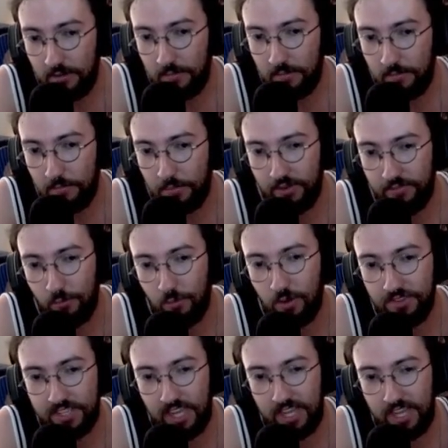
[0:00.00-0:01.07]
But if a
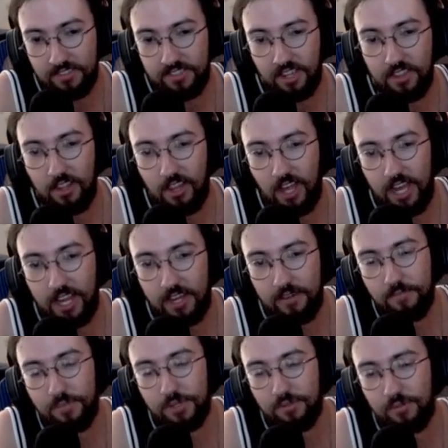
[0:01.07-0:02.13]
world title's on the line
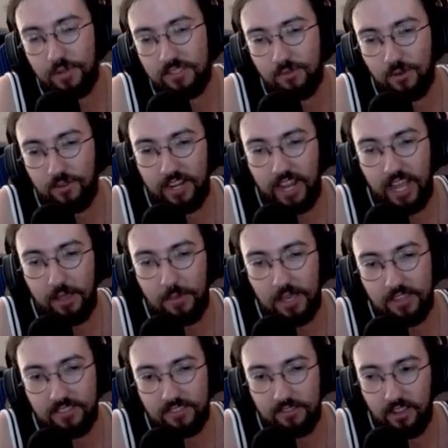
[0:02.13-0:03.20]
between Swerve and Hangman,
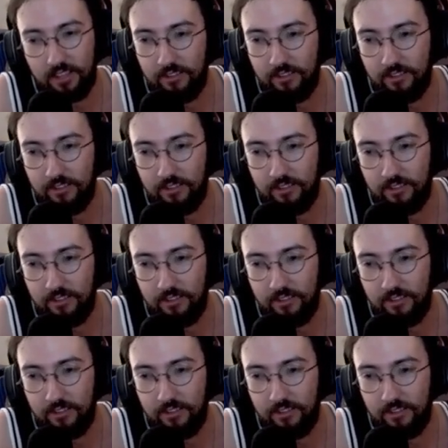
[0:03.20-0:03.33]
this is like their